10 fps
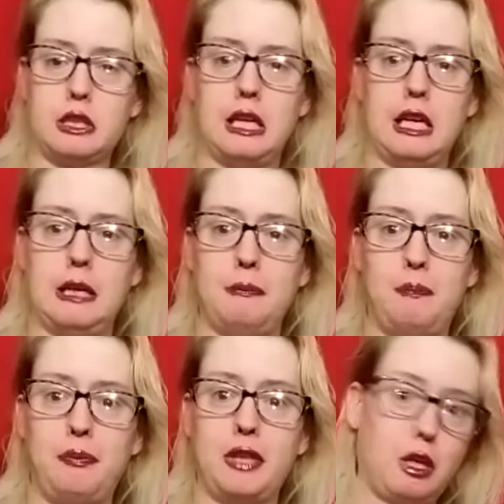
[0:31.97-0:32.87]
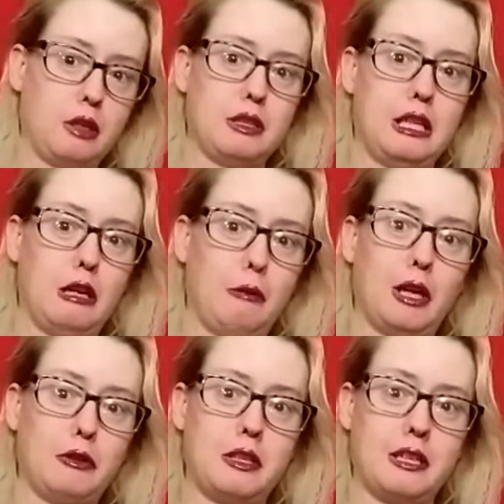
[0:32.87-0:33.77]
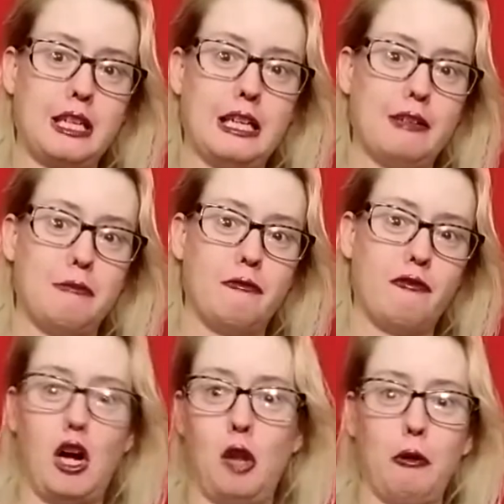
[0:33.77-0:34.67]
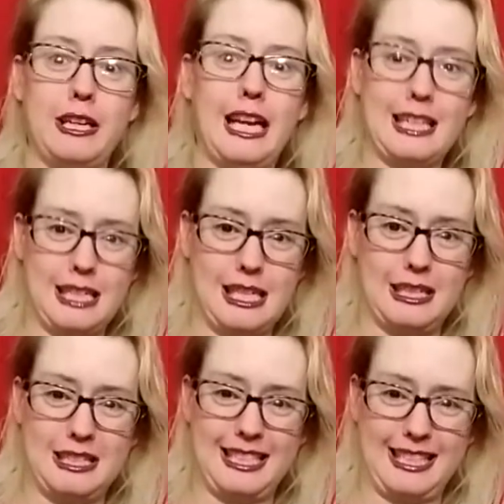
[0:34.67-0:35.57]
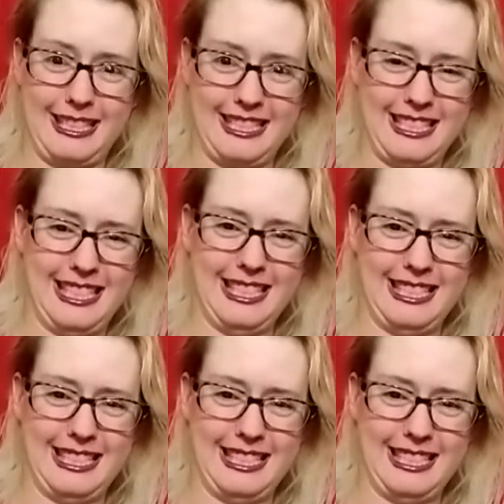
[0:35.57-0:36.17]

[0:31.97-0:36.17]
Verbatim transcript: Um, everybody else is kind of following that kind of,